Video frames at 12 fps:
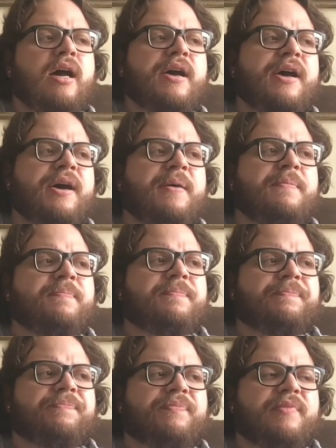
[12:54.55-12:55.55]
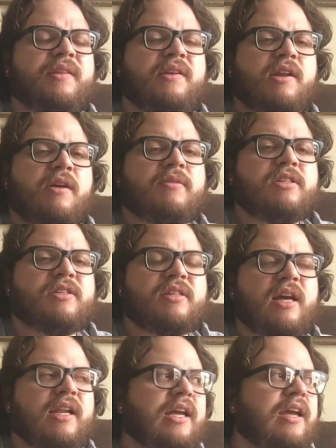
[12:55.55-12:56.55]
Um, you know, it's
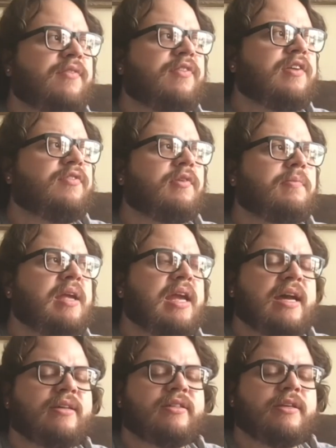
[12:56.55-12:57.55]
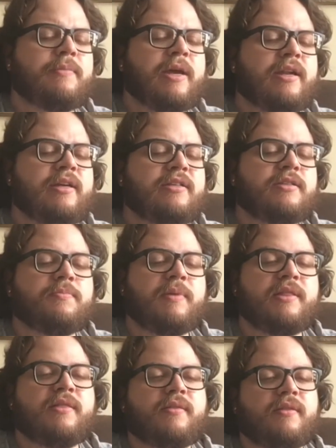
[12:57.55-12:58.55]
just kind of iffy for me, Azkaban is,
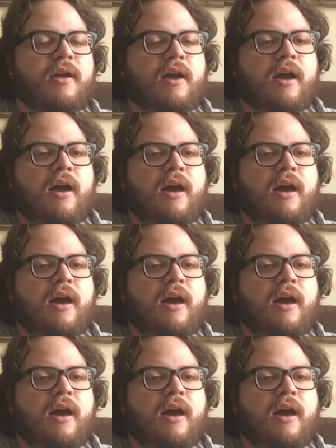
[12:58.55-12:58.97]
but yeah,